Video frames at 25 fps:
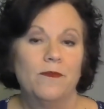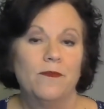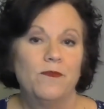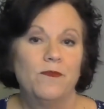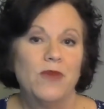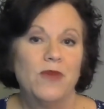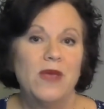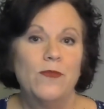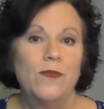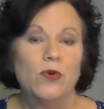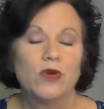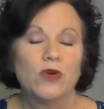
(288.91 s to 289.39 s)

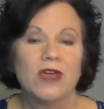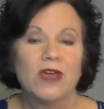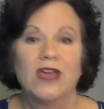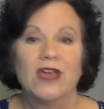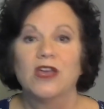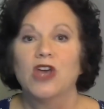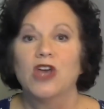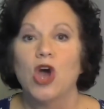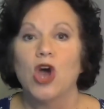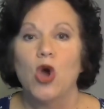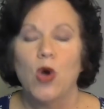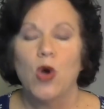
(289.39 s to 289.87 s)
people can
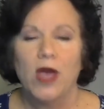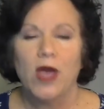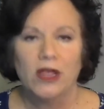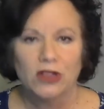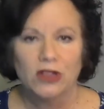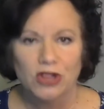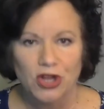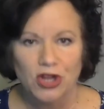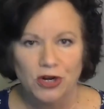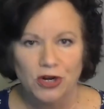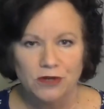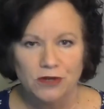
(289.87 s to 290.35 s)
go
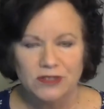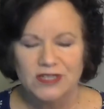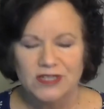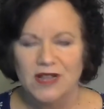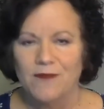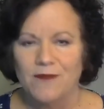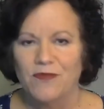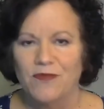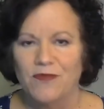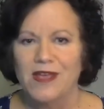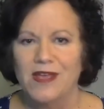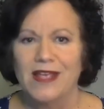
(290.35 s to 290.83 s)
and learn
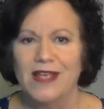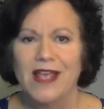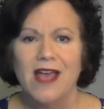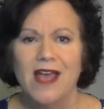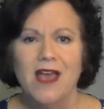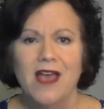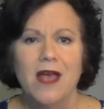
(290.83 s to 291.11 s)
something.